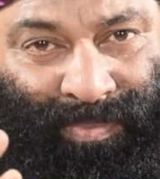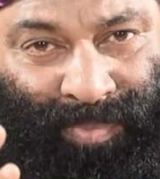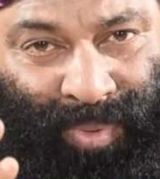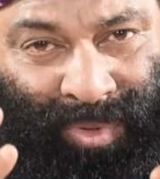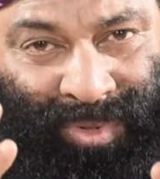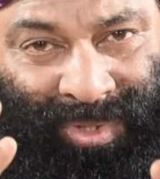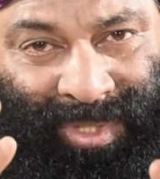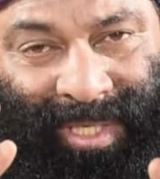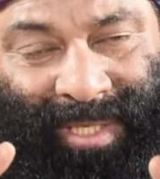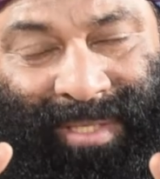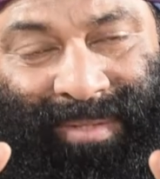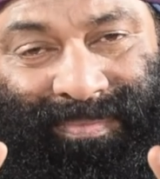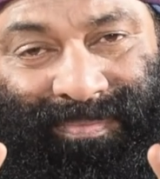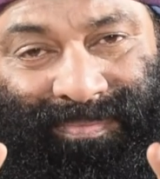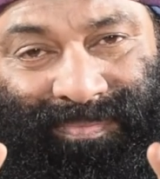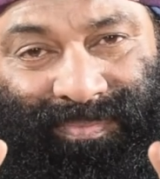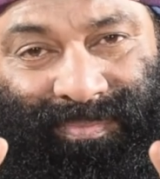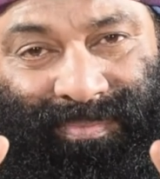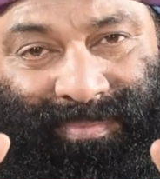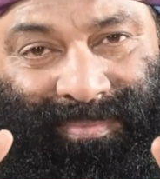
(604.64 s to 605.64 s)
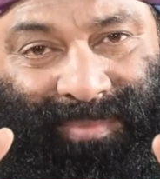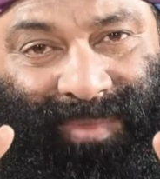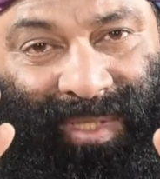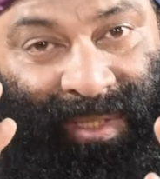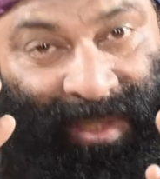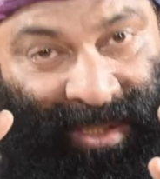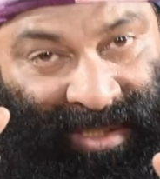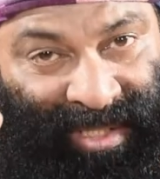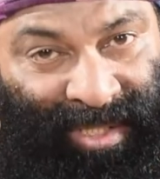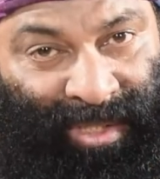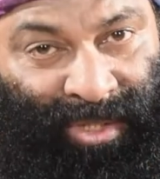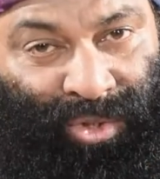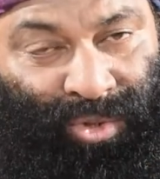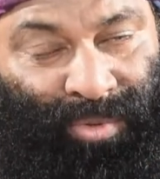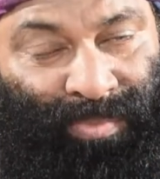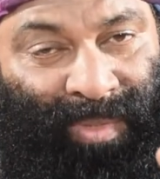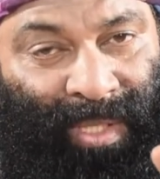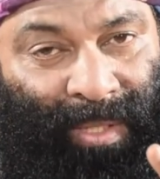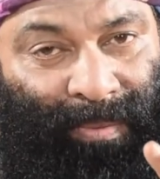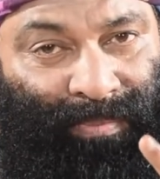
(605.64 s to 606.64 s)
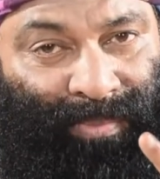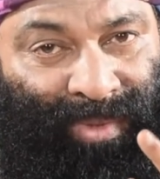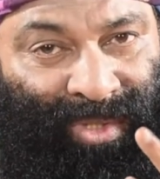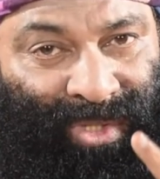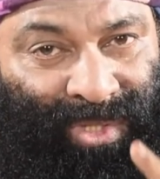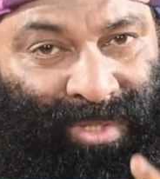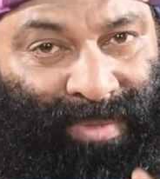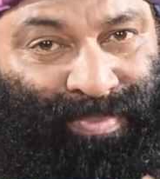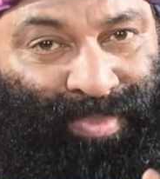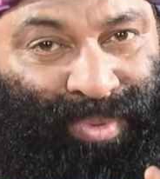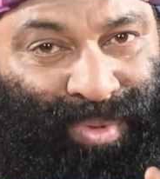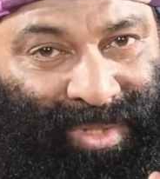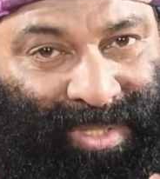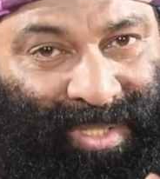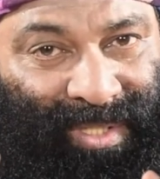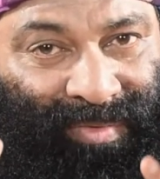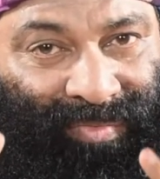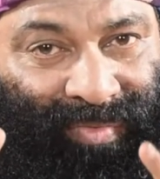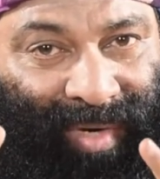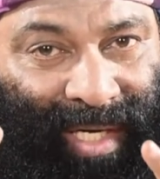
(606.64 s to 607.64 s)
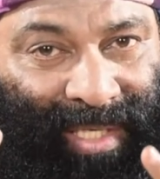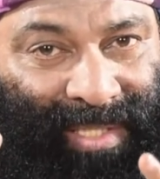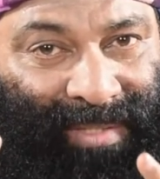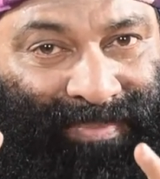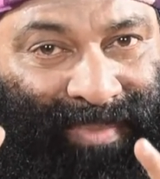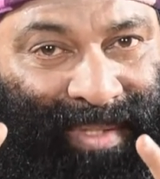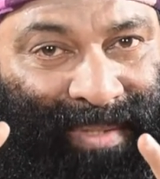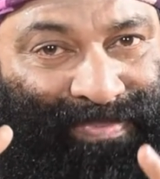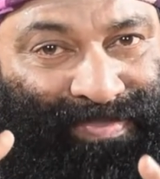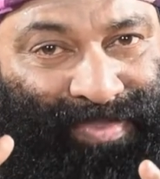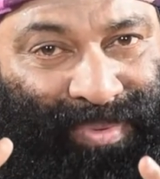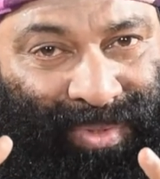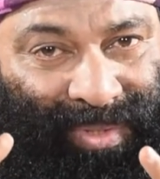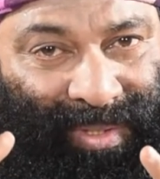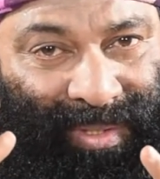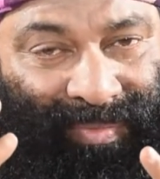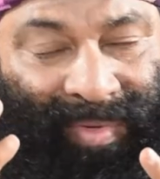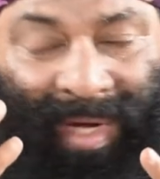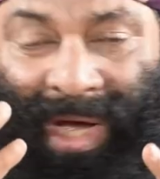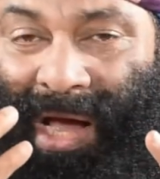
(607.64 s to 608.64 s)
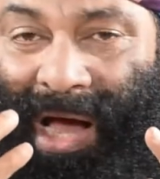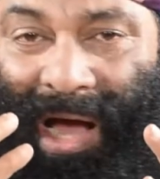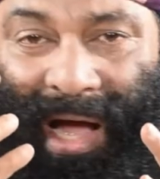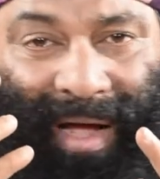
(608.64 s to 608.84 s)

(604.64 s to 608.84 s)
Putin, listen to me, Mr. Putin, Vladimir Putin.